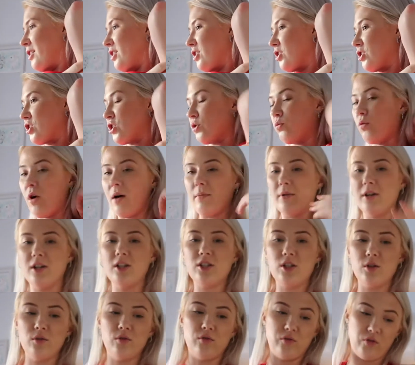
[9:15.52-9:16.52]
So what I'm going to
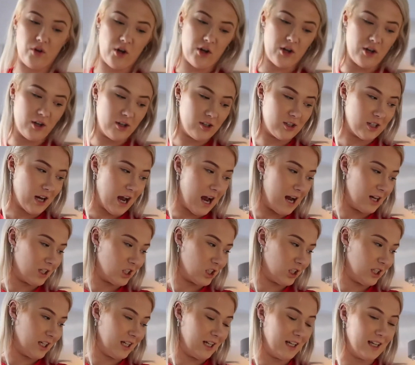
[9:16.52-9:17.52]
do first,
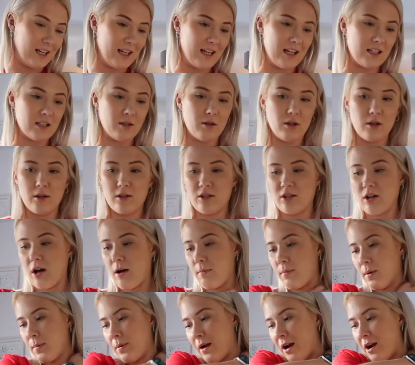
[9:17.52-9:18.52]
actually, is I'm going to
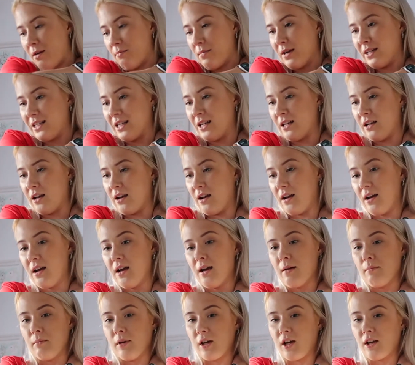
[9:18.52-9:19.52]
start preparing my dinner
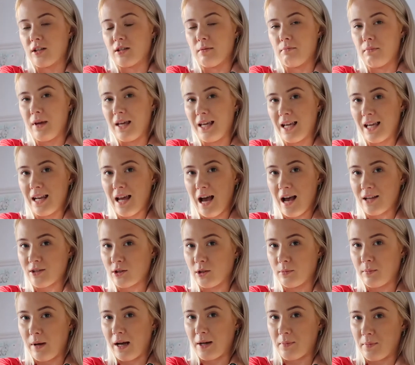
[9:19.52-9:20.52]
because I'm making
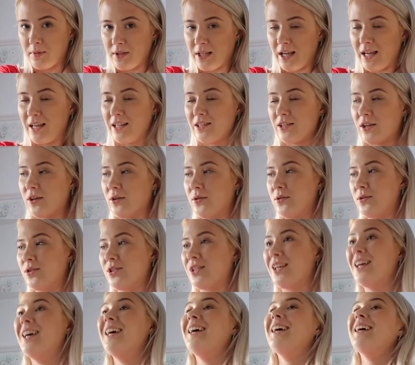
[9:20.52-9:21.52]
Hasselback potatoes.